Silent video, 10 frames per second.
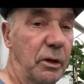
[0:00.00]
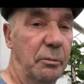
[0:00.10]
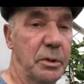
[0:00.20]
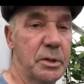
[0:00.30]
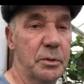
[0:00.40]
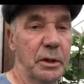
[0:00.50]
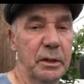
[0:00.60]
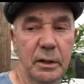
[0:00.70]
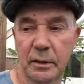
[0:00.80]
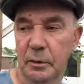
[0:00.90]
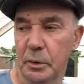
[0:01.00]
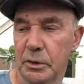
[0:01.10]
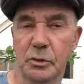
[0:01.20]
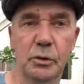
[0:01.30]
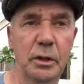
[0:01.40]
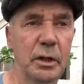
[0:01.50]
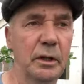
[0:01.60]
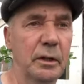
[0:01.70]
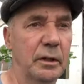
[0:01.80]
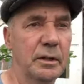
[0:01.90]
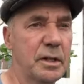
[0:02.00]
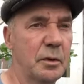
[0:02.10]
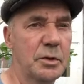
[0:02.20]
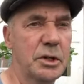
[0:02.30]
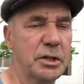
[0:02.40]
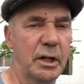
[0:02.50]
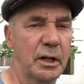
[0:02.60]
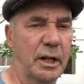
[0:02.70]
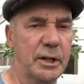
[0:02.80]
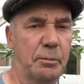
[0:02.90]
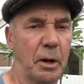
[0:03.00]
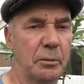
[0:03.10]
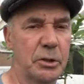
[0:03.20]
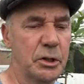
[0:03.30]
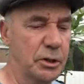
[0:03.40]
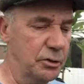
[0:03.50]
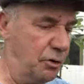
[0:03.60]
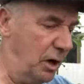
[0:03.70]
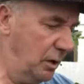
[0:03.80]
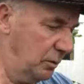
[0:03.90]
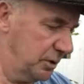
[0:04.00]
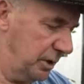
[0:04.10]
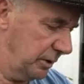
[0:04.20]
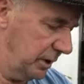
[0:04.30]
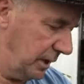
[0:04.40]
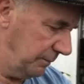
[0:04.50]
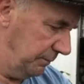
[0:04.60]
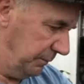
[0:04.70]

really pleased with that, the way it's grown. And see, it was just a little experiment just to try out, see